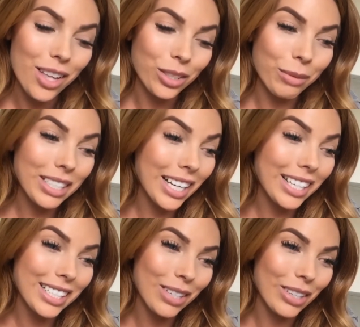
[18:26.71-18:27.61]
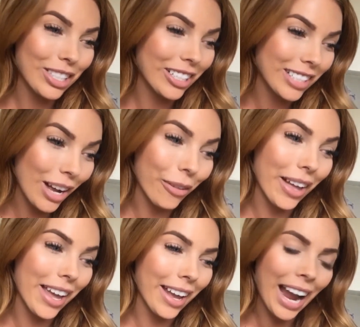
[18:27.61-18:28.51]
So I'm excited to see what it turns out
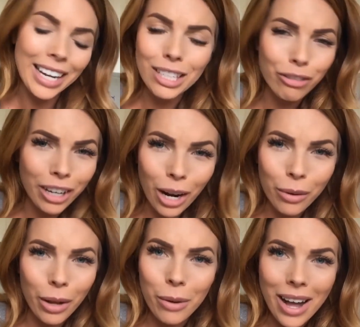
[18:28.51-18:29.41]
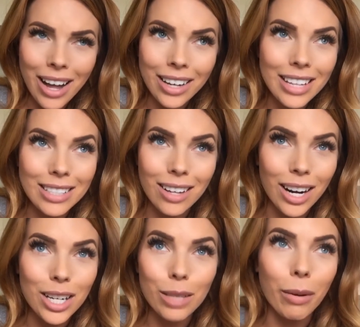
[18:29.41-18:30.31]
like. I need to figure out what I want. That's the
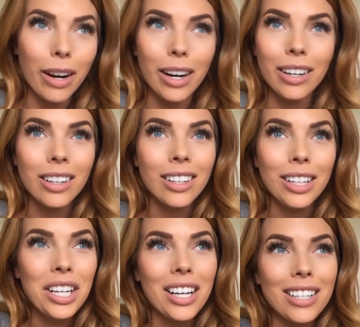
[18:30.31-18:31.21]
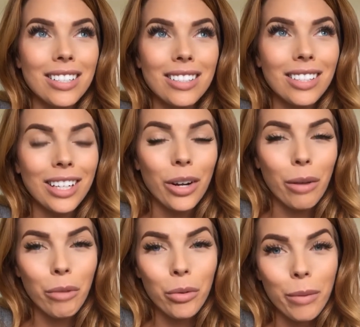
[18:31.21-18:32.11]
hardest part, because you know
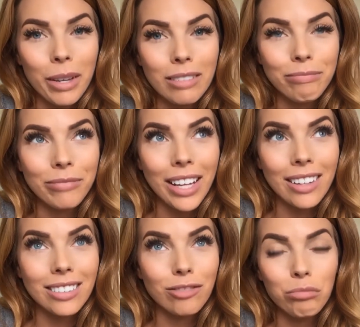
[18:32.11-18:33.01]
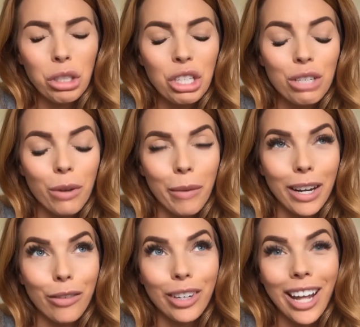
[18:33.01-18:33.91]
I'm a woman and I change my
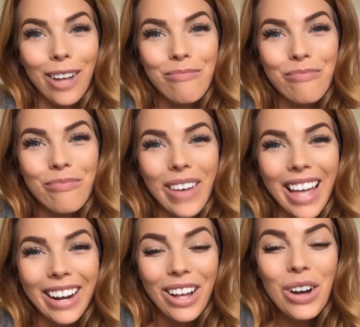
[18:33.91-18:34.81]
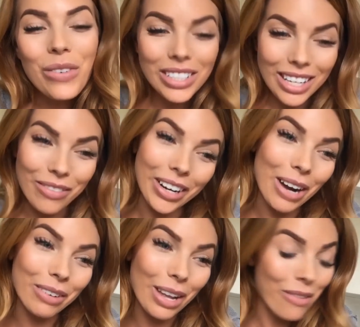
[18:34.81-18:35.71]
mind every day. But once I figure
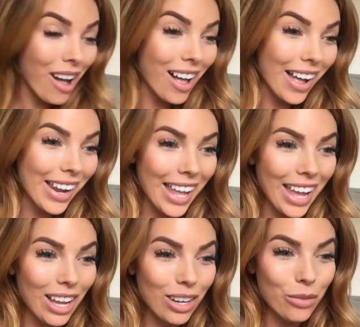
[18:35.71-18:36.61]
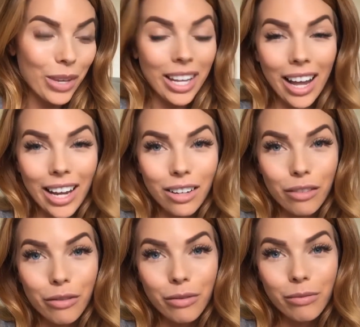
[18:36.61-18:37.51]
out what I want and
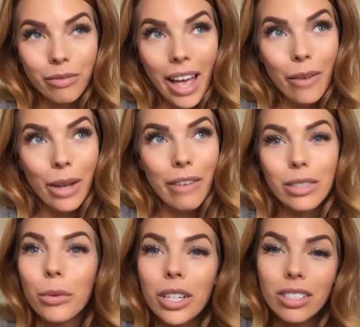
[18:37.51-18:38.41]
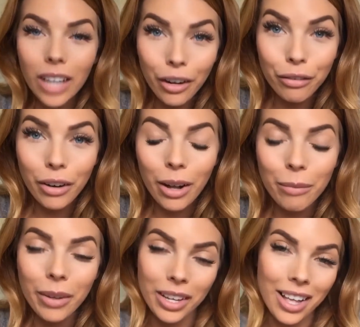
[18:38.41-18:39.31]
we have somewhere to start
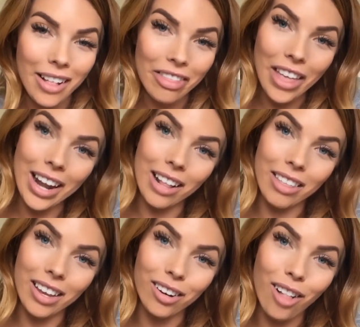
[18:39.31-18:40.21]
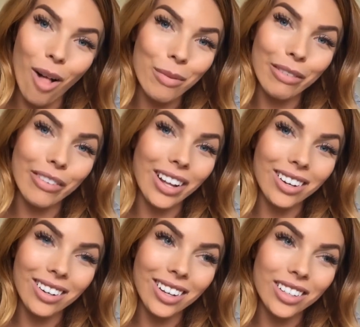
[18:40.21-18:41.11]
from, then I think it'll all be
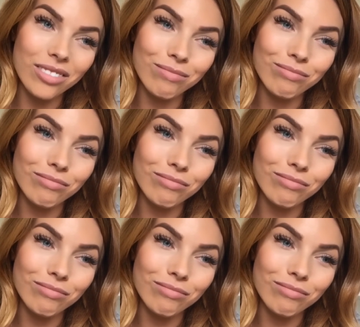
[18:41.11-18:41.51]
fun and